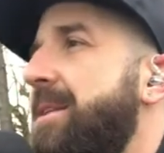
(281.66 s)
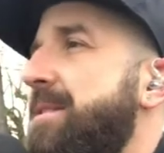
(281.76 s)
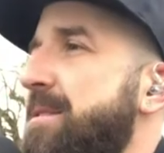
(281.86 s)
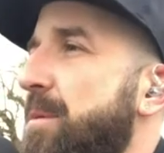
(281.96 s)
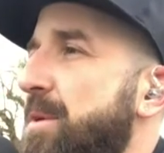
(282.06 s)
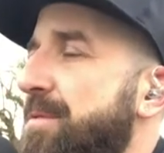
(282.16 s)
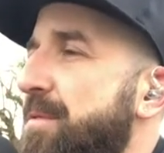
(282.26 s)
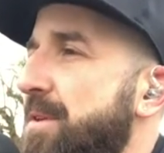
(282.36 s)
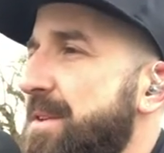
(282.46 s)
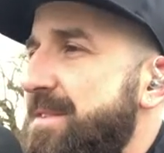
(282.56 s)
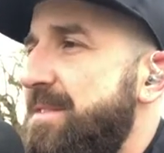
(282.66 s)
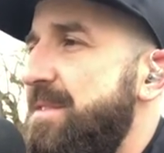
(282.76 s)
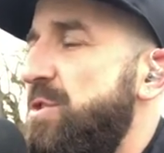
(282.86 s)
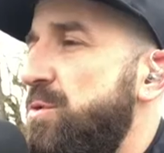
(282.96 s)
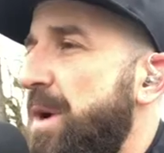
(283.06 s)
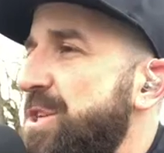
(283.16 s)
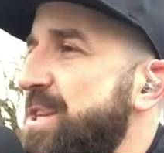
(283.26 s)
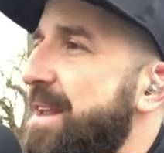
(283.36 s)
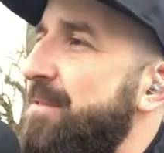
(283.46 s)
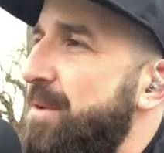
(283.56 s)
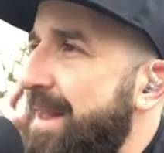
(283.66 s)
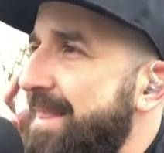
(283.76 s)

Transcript: to someone's feelings and situation if you're not